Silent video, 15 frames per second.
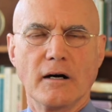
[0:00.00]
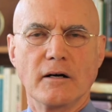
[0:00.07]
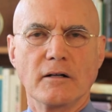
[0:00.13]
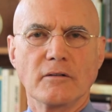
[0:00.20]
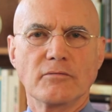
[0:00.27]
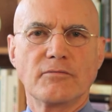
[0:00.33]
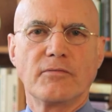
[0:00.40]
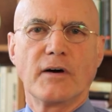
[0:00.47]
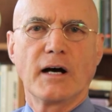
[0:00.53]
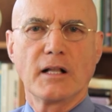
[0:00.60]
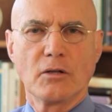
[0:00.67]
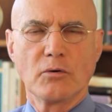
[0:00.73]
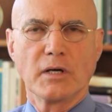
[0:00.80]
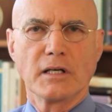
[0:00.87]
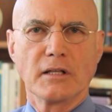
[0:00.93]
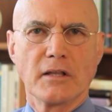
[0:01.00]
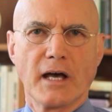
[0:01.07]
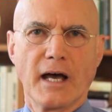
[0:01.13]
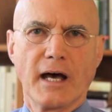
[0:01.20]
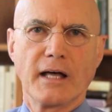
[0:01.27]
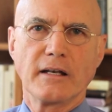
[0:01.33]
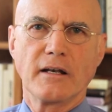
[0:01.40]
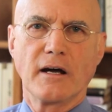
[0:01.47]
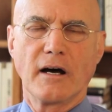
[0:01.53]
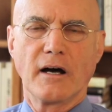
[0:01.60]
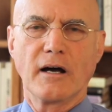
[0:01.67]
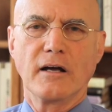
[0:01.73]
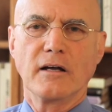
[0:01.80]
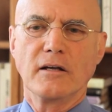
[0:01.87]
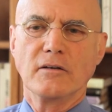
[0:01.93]
Following that,
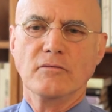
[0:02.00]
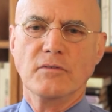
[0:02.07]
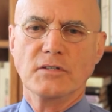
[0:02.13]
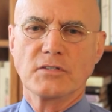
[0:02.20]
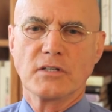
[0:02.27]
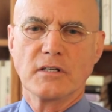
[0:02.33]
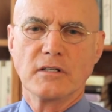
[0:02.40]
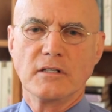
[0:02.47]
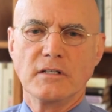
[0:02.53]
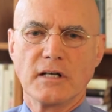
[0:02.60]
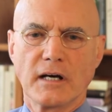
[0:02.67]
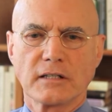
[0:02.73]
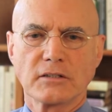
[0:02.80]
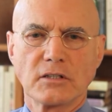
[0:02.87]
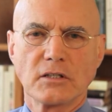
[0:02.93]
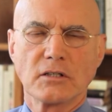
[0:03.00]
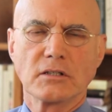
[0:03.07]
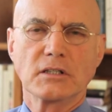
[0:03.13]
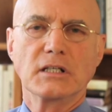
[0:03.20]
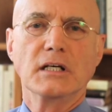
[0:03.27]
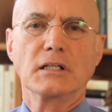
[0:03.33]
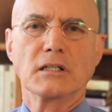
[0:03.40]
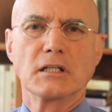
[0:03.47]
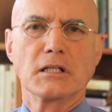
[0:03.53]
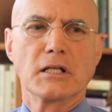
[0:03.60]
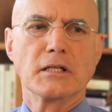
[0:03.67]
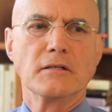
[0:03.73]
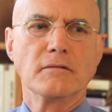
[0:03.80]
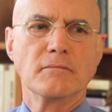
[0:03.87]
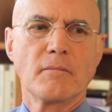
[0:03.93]
I visited Dr.
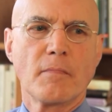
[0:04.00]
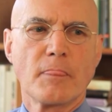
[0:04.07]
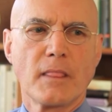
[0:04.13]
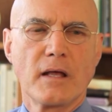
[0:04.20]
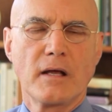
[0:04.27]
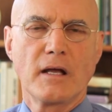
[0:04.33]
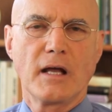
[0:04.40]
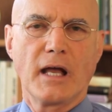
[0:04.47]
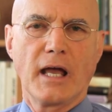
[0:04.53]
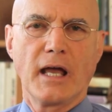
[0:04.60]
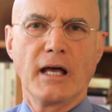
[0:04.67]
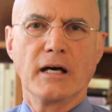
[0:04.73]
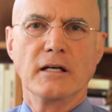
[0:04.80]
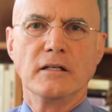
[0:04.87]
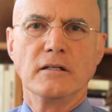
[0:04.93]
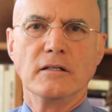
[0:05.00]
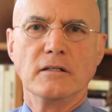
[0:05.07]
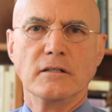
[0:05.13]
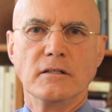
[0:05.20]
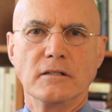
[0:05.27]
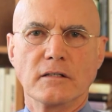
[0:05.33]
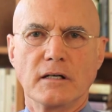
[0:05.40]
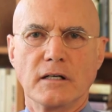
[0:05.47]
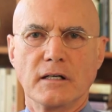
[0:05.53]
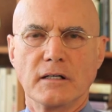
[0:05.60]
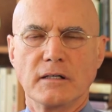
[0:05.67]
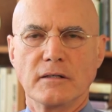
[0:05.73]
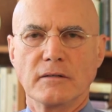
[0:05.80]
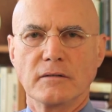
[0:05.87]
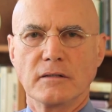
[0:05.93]
Gilliland and
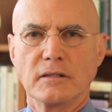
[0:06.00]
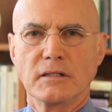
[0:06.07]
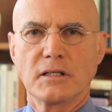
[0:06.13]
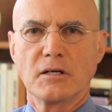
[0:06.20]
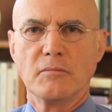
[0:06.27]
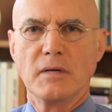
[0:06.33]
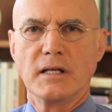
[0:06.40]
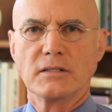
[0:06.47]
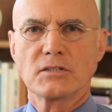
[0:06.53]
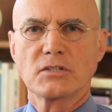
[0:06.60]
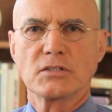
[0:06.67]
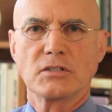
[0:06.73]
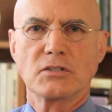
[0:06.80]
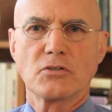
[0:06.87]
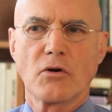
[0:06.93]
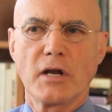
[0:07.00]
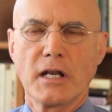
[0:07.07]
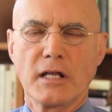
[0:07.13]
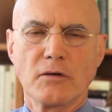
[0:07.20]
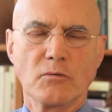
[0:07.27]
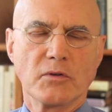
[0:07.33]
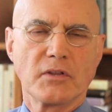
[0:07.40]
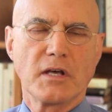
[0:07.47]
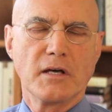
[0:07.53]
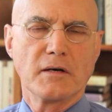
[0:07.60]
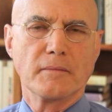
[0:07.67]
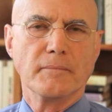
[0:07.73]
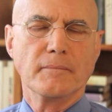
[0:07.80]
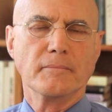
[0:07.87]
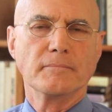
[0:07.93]
commenced the training with
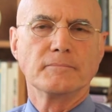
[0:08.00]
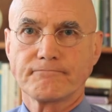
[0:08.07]
him.